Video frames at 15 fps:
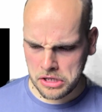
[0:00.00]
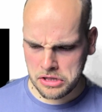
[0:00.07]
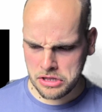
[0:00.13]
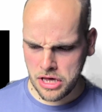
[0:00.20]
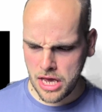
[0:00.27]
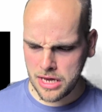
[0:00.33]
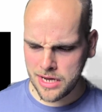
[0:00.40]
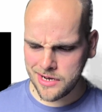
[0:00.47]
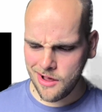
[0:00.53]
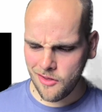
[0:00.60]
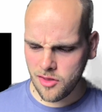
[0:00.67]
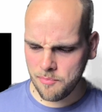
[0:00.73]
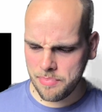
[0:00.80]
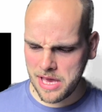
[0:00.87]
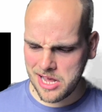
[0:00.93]
Taking on
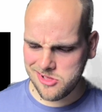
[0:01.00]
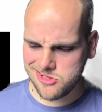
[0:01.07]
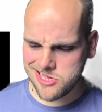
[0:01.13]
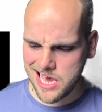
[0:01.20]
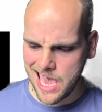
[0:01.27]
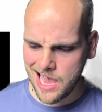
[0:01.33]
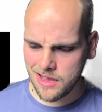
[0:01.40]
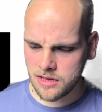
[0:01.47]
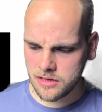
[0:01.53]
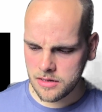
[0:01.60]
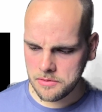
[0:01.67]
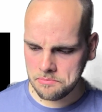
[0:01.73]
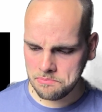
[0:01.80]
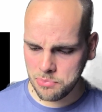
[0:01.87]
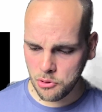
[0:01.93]
the big tech,
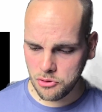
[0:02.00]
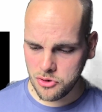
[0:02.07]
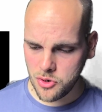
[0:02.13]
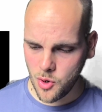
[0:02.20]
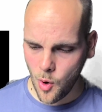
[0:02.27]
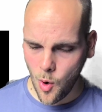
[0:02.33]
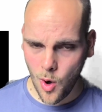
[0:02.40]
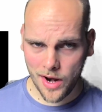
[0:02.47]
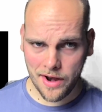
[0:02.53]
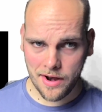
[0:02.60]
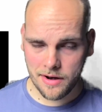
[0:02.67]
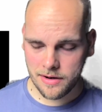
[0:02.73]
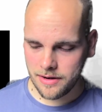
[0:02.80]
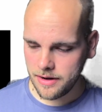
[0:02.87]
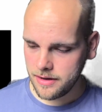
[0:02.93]
but not.
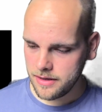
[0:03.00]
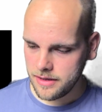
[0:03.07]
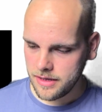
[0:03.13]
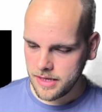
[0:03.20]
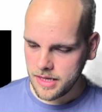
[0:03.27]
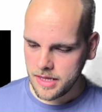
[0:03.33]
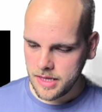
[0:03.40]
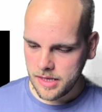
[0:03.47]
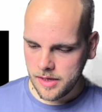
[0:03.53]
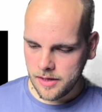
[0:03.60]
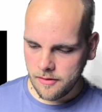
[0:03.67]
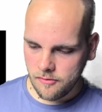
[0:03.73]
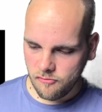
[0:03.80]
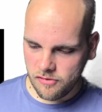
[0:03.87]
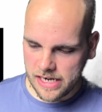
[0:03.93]

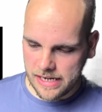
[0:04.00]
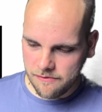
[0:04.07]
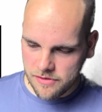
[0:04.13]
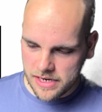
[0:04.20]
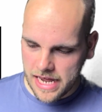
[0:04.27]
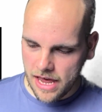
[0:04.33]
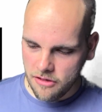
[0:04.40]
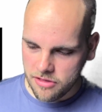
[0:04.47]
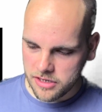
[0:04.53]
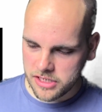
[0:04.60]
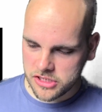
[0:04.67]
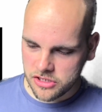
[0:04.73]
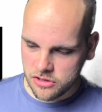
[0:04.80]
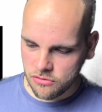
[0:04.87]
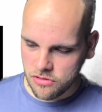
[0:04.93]
Reeves announced a
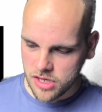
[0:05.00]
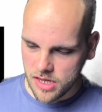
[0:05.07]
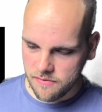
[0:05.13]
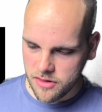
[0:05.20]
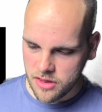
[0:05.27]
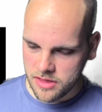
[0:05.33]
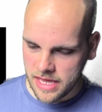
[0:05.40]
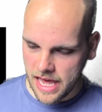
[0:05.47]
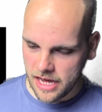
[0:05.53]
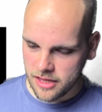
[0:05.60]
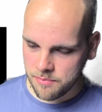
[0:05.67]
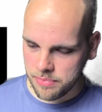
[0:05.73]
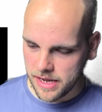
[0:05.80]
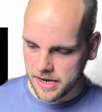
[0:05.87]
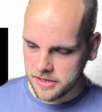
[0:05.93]
digital services tax
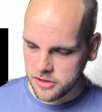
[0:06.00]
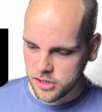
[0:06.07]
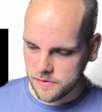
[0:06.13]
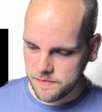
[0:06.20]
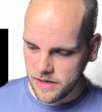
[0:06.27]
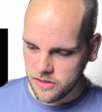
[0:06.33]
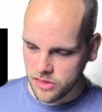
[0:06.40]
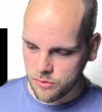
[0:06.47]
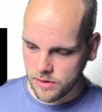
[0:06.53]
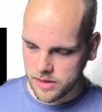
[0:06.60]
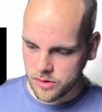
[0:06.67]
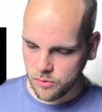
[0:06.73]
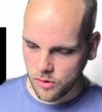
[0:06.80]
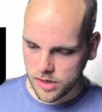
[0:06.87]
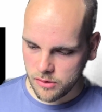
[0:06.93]
plan in
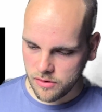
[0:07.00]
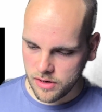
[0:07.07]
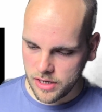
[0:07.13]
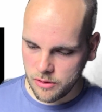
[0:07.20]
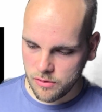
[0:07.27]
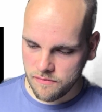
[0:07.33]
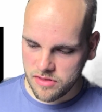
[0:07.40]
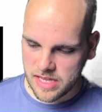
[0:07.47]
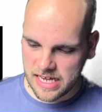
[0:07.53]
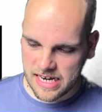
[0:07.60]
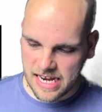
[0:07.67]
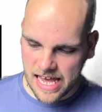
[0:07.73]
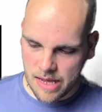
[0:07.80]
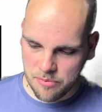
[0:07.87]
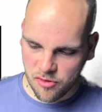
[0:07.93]
2021. It would have seen
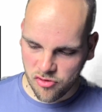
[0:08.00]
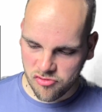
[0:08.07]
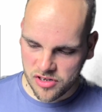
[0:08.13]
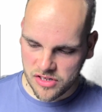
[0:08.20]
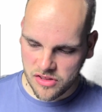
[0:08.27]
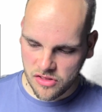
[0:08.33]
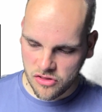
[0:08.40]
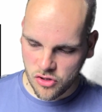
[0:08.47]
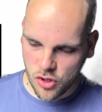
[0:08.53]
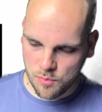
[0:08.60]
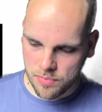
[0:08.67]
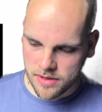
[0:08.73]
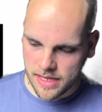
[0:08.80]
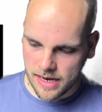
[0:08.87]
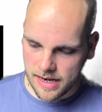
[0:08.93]
Labour increase a
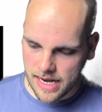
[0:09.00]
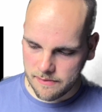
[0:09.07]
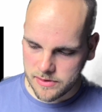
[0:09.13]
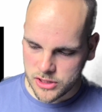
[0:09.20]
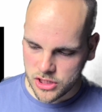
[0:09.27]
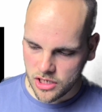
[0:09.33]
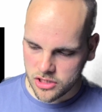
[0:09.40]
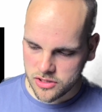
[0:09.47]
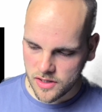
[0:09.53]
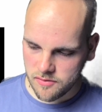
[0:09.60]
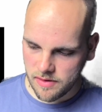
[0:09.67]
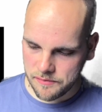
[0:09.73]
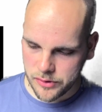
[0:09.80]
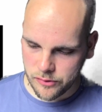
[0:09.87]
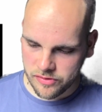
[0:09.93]
2% levy charged on the
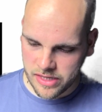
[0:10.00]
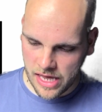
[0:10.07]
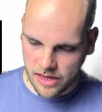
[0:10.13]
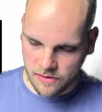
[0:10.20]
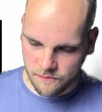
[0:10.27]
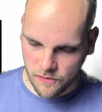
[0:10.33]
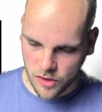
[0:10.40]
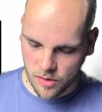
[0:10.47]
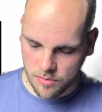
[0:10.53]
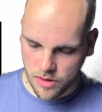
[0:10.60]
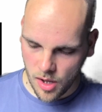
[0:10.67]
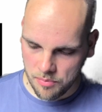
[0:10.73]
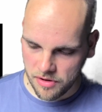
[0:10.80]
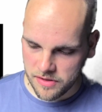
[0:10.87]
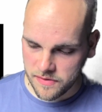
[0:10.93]
revenue of tech firms
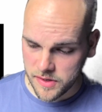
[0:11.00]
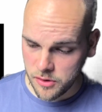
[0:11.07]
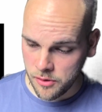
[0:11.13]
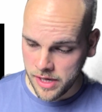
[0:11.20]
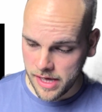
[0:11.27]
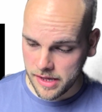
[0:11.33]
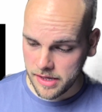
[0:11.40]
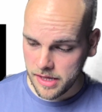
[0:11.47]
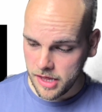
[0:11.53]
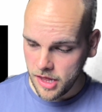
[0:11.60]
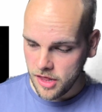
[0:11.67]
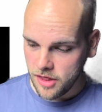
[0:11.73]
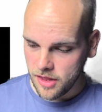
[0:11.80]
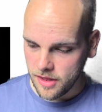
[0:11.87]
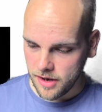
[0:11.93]
operating in the UK,
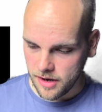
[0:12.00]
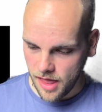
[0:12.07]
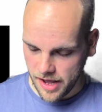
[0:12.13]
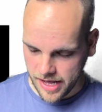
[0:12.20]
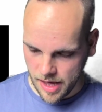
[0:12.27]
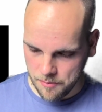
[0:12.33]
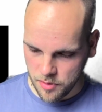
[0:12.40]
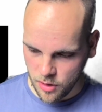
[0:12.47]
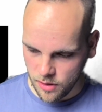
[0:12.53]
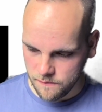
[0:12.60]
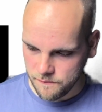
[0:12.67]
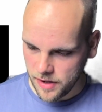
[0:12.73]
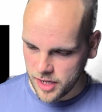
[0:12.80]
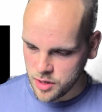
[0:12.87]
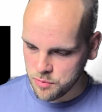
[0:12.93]
like Amazon,
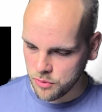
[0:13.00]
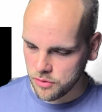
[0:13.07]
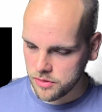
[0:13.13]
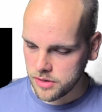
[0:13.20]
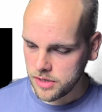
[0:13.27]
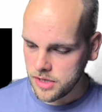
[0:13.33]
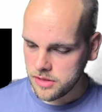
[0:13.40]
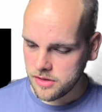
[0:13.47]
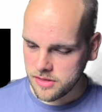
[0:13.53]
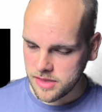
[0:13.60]
Facebook, to